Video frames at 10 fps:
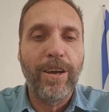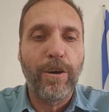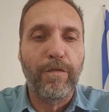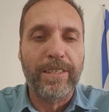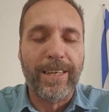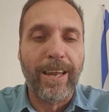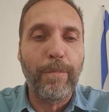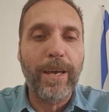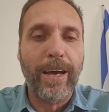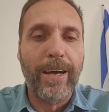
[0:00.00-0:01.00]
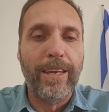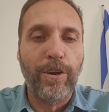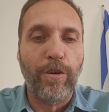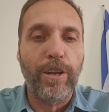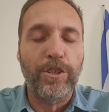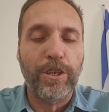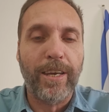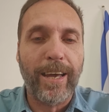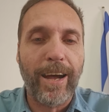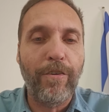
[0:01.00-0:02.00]
of Islamic ideology
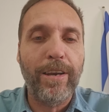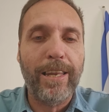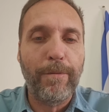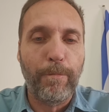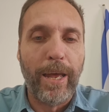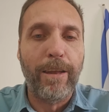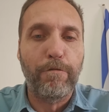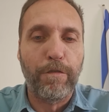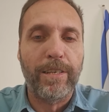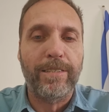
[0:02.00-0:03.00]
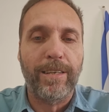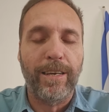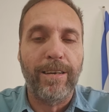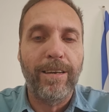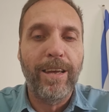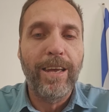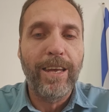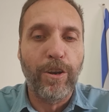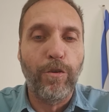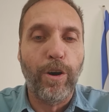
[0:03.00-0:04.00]
currently manifesting
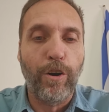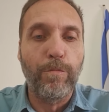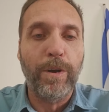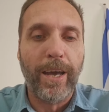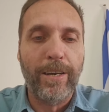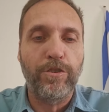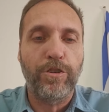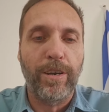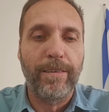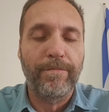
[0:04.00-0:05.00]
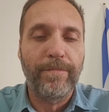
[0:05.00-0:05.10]
in her home country.